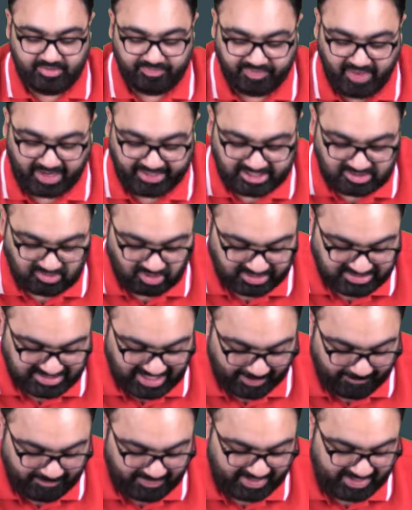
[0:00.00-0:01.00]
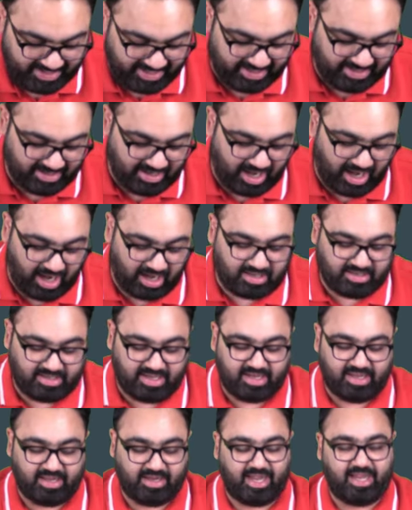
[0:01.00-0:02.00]
That is what is happening in
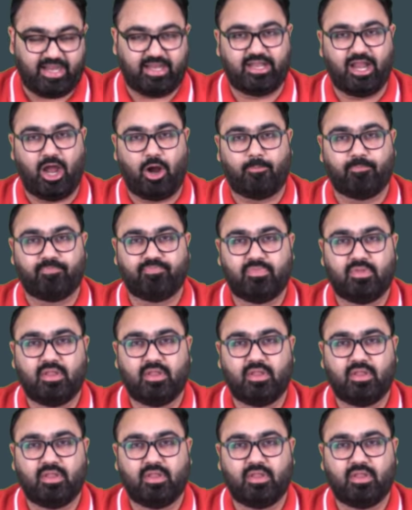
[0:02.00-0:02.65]
Arctic right now.